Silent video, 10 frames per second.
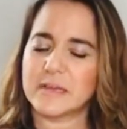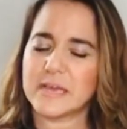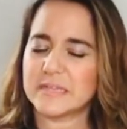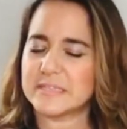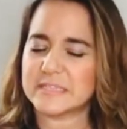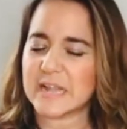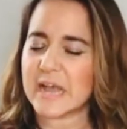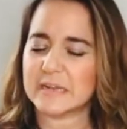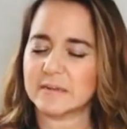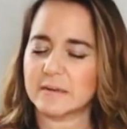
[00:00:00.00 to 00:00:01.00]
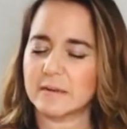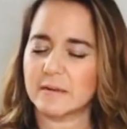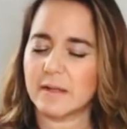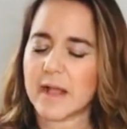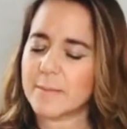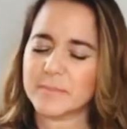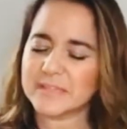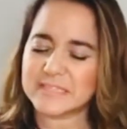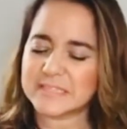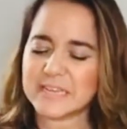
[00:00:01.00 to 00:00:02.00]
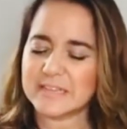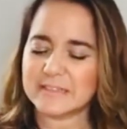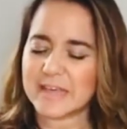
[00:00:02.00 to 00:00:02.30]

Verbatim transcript: it's not I'm not seeing